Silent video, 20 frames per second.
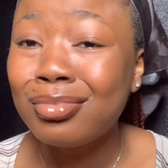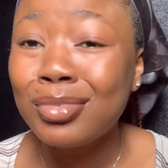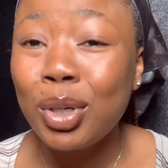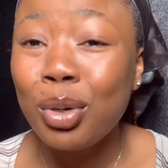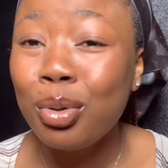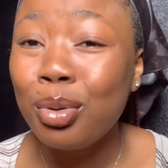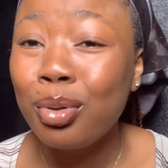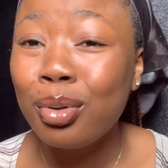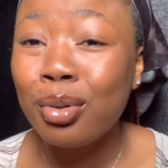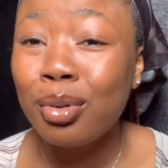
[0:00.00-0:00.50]

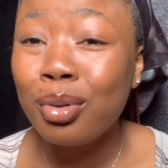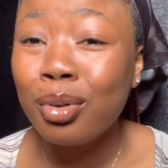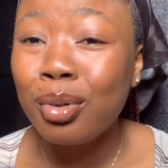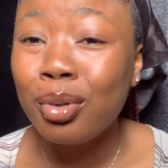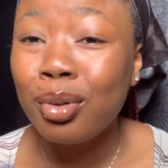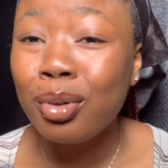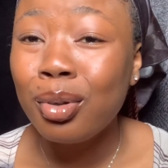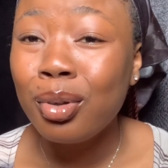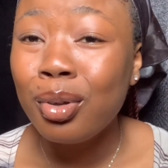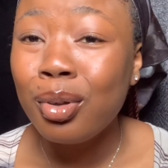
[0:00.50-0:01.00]
Oh,
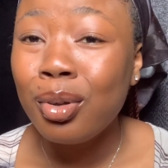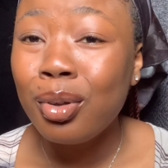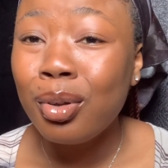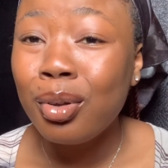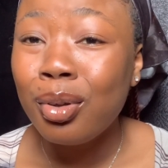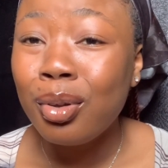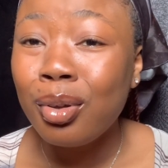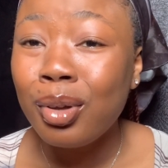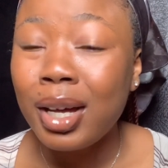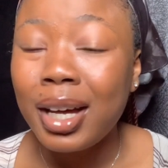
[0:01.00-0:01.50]

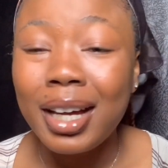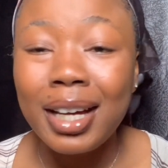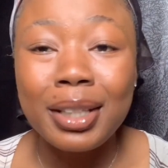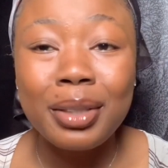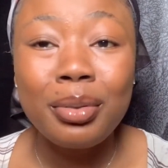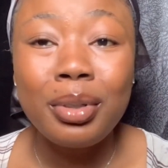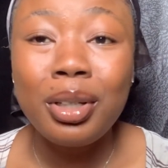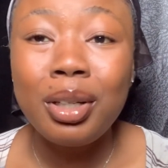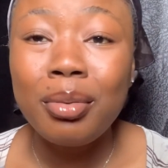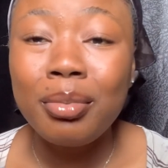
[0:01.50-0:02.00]
I
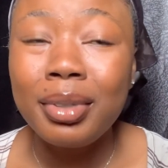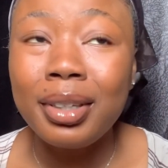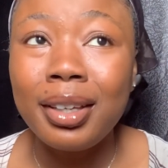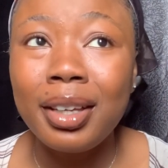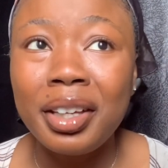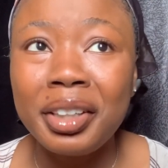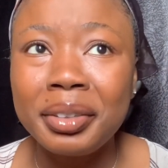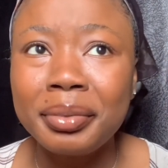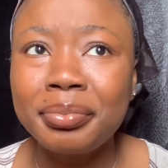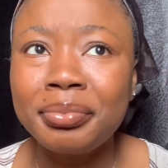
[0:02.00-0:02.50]
don't want to be
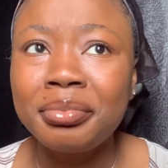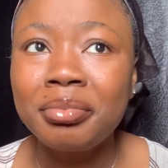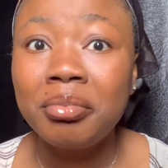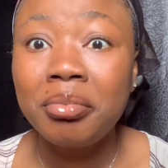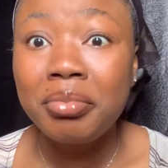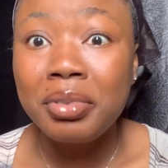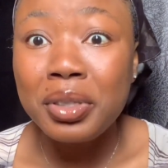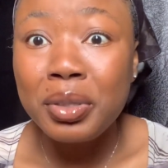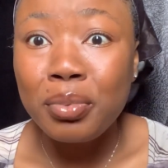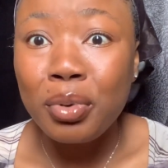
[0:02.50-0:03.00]
in.
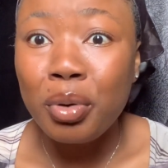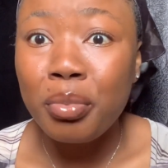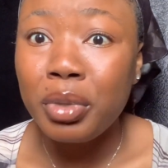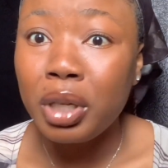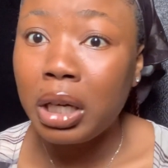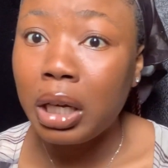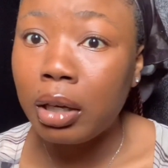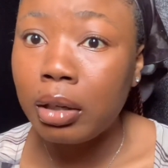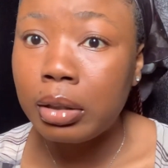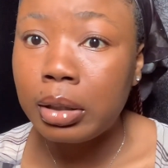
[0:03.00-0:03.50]
Please borrow me
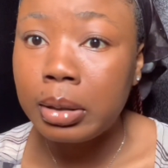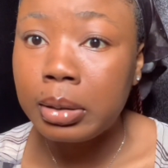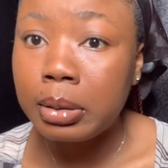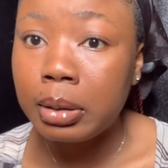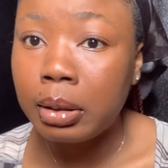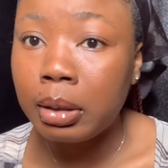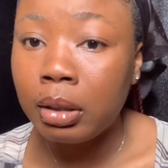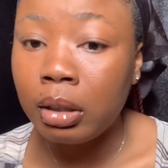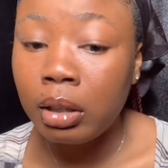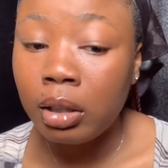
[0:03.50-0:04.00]
a
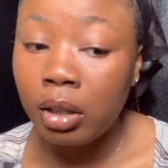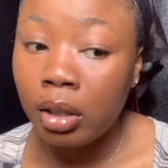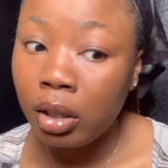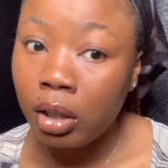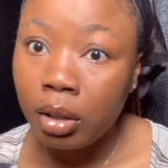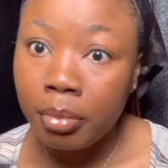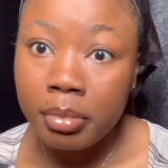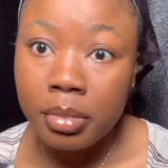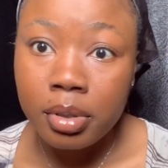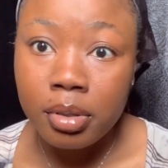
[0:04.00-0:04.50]
calculator.
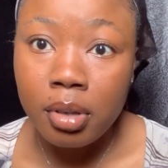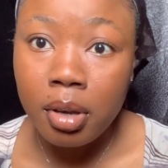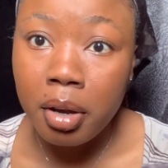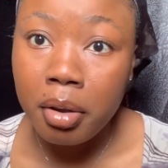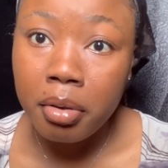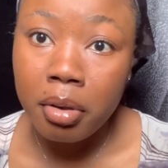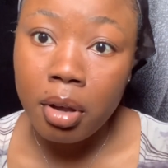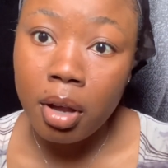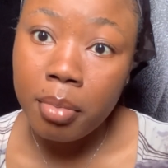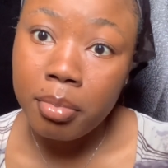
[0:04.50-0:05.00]

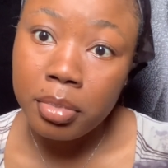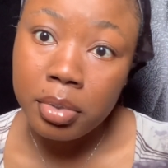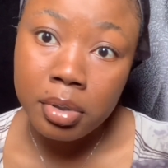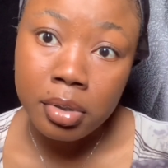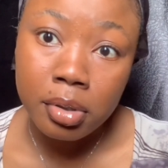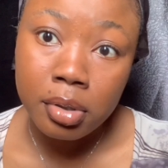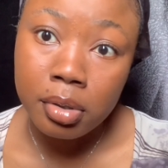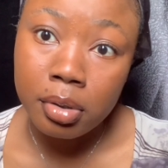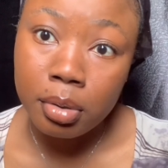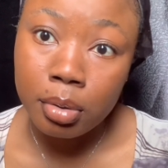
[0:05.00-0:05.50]
Sorry, I'm
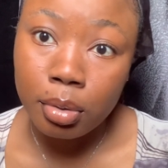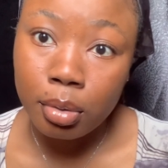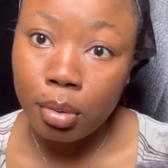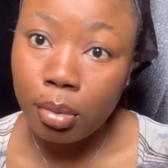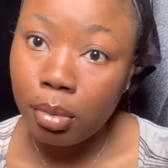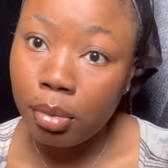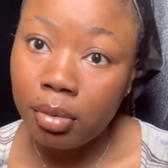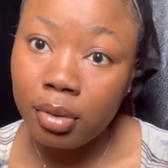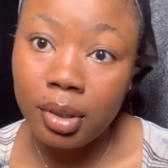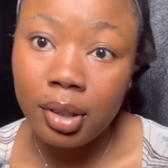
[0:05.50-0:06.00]
using it
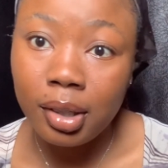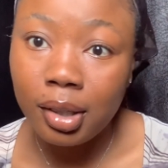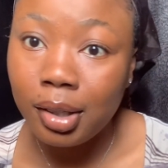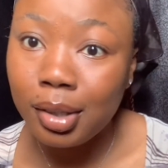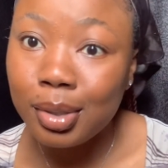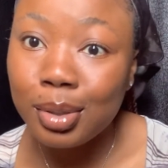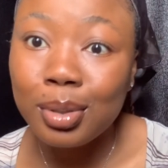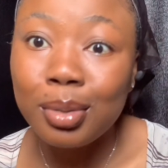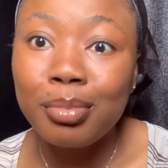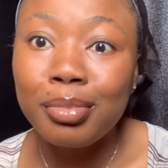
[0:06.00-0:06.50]
though.
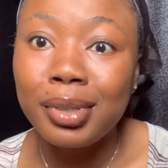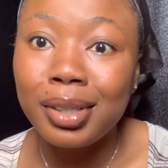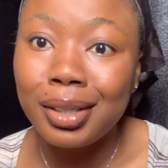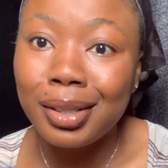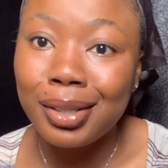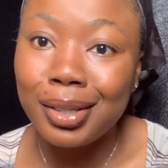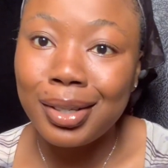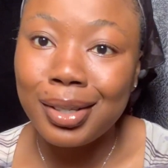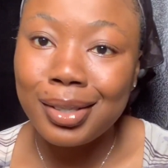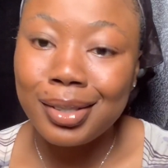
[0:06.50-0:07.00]
So bring
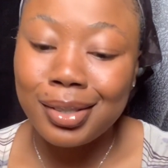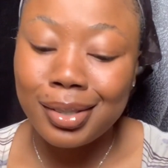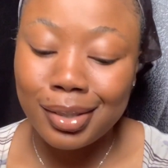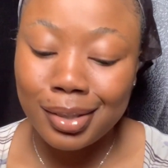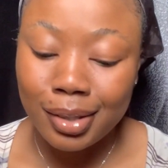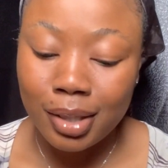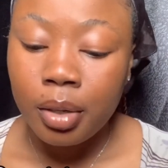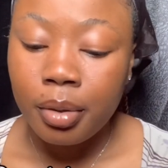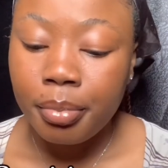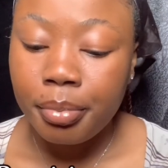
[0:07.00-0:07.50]

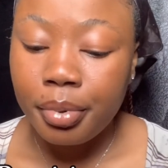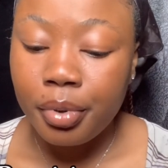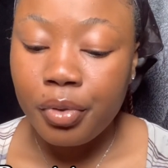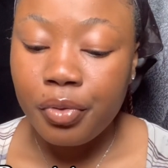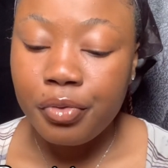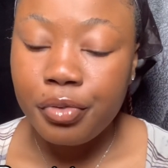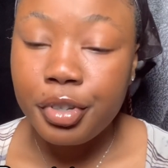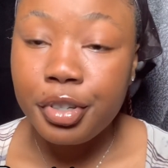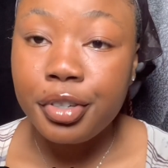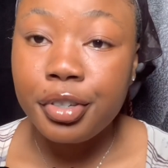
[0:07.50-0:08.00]
yours.
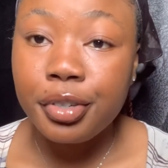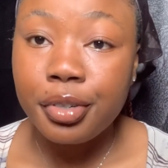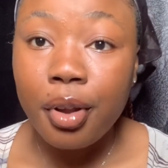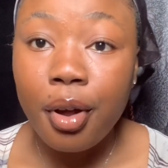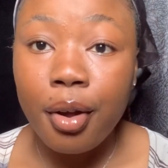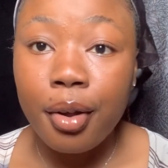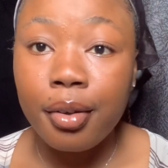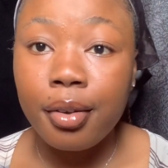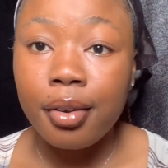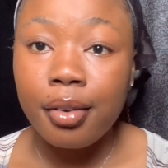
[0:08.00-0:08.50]

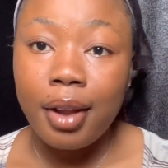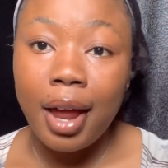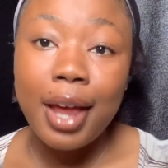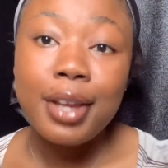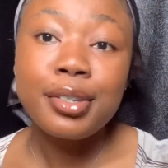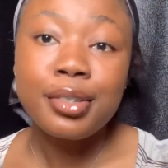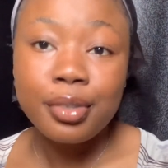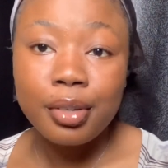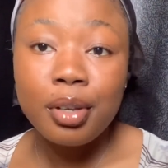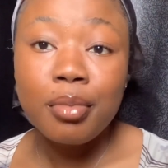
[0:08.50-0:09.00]
Provision. I
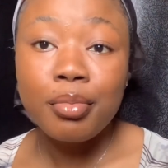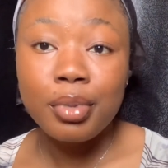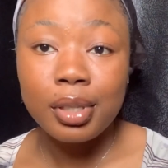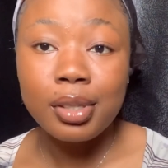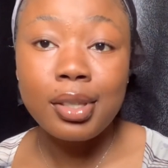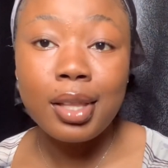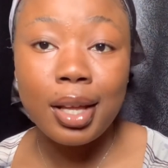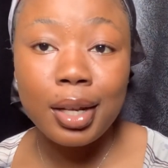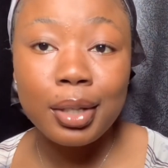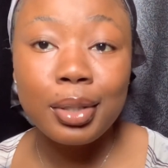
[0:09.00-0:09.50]
shouldn't be
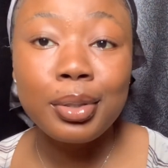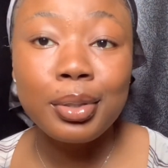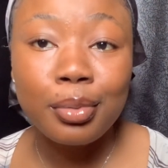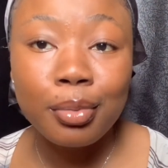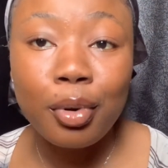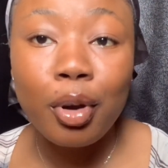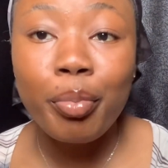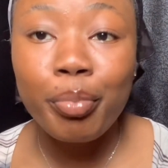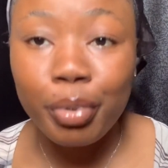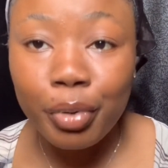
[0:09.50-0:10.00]
telling you
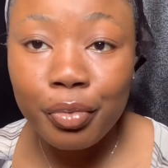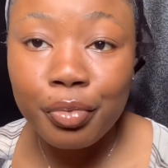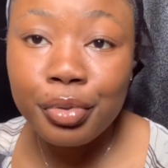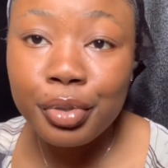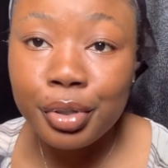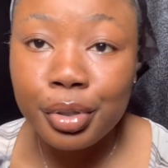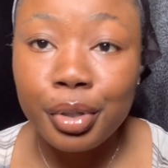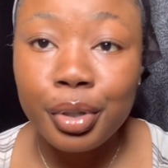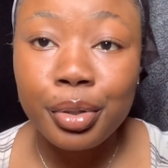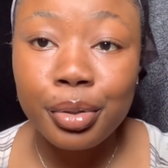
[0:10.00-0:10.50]
what
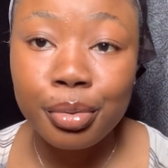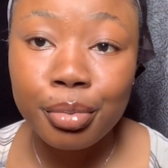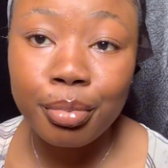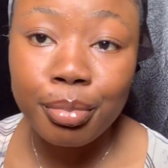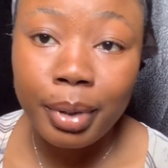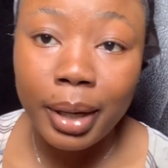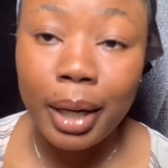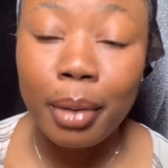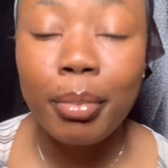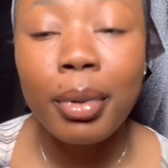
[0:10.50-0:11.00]
provision to
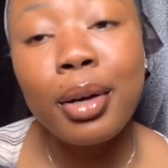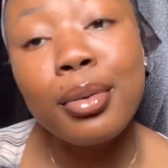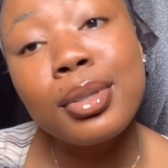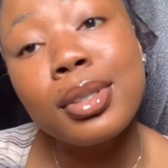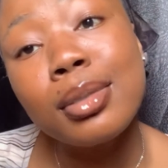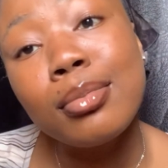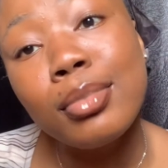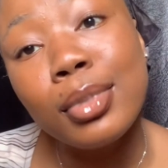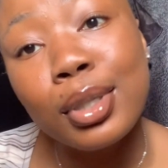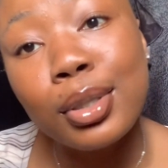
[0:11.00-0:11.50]
buy, but I'll
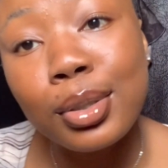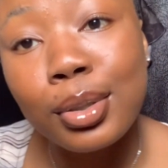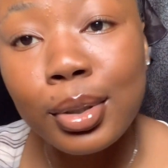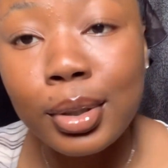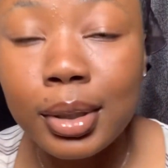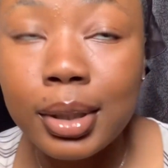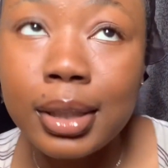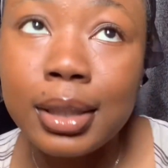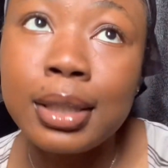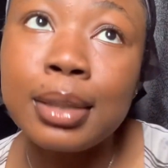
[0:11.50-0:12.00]
still
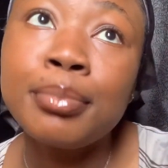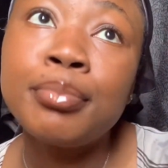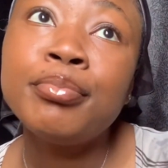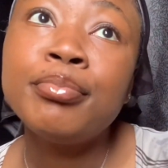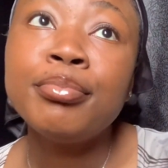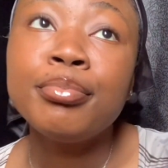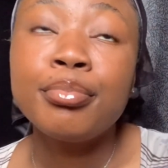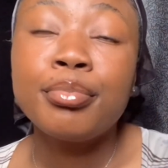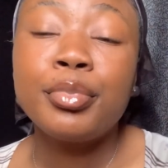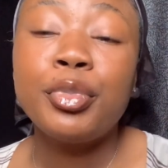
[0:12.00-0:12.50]
mention
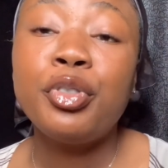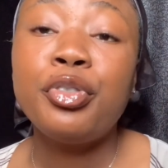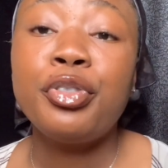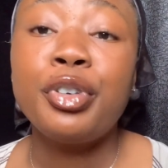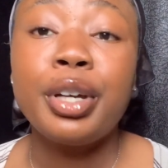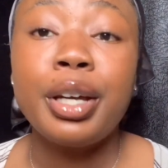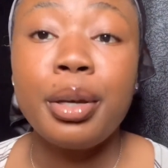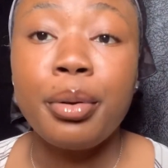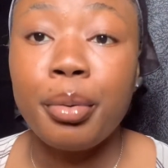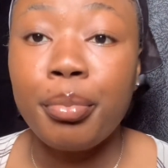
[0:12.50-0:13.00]
it. Don't
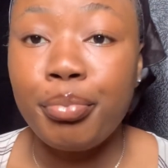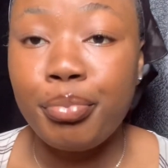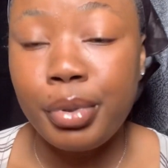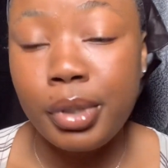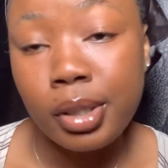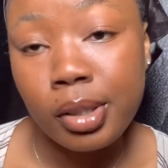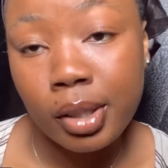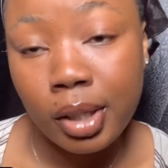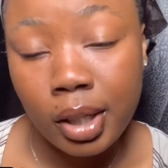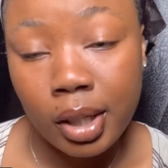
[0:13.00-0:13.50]
forget your
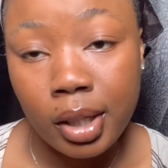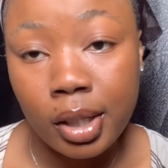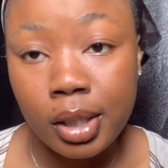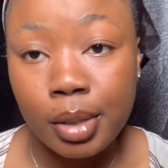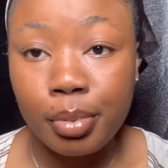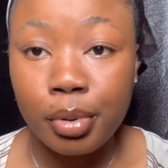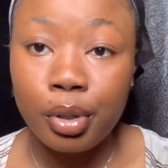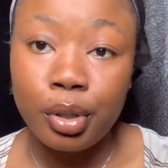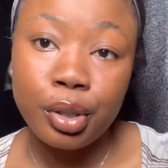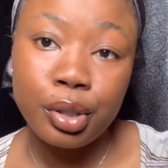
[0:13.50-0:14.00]
biscuit,
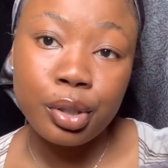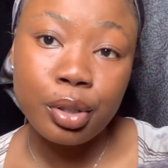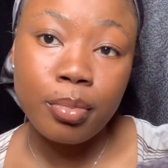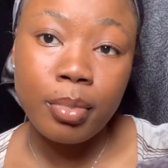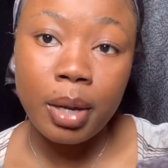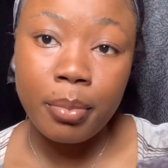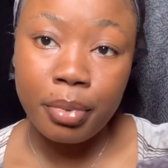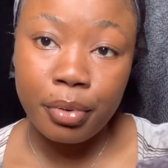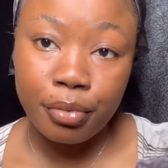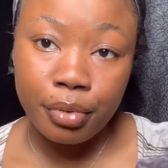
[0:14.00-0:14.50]
because you
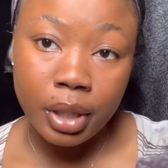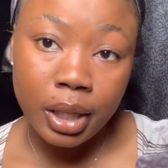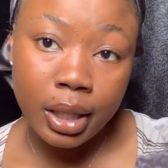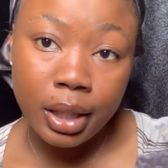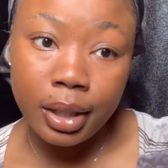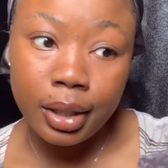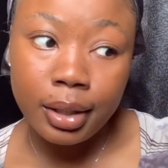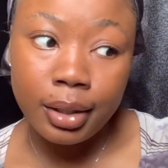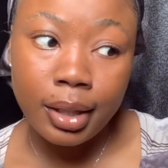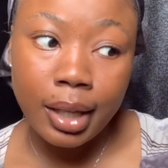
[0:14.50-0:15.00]
might be
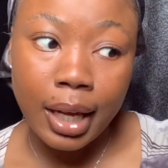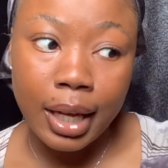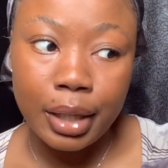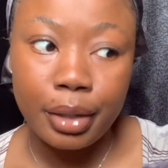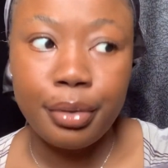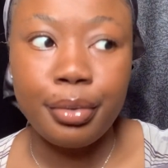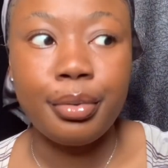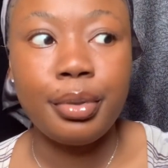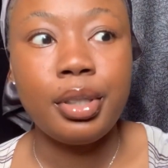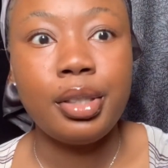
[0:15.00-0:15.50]
reading and
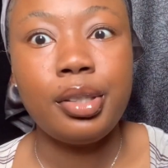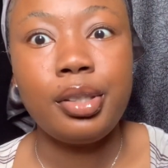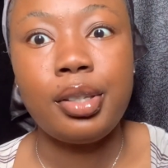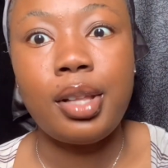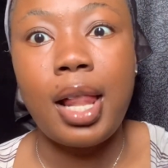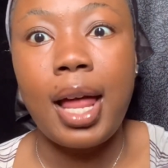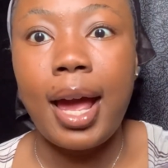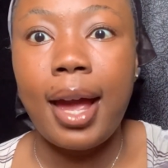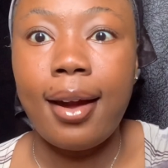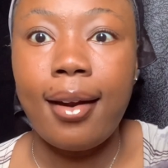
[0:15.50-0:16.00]
you want to
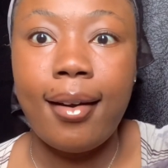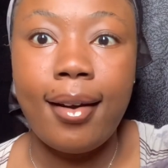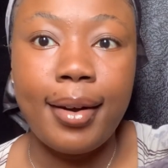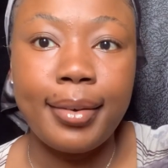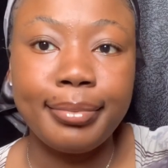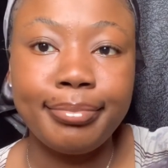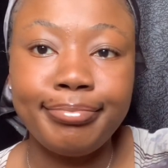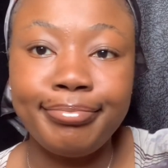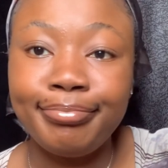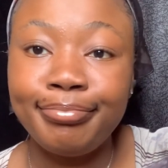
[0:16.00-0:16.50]
like
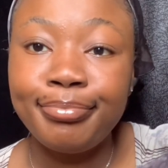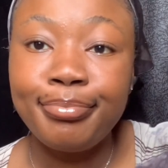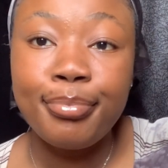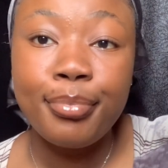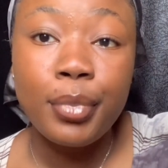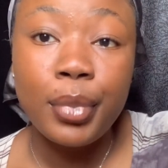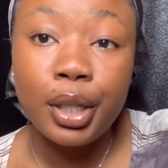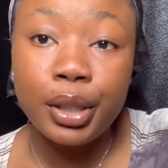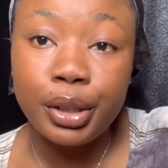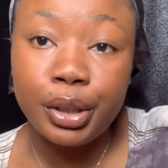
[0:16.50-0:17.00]

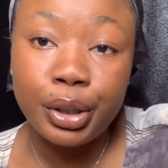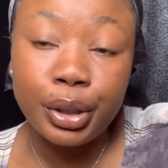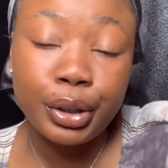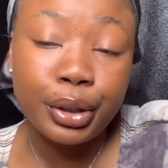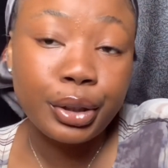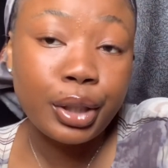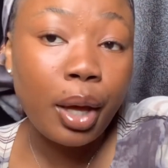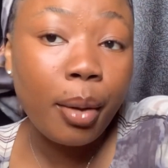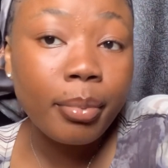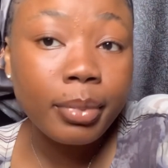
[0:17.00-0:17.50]
munch on
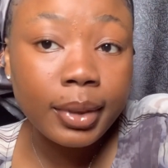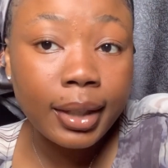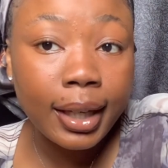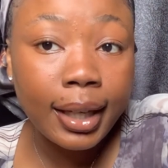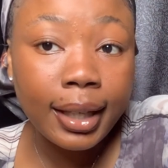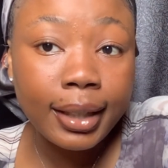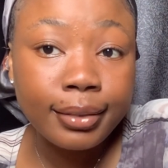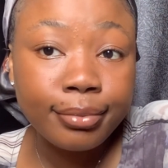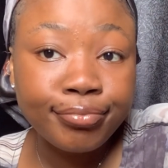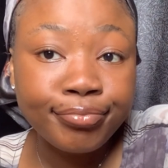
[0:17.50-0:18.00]

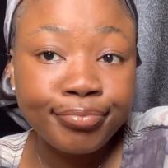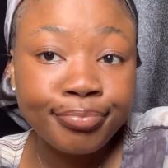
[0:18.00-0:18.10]
something.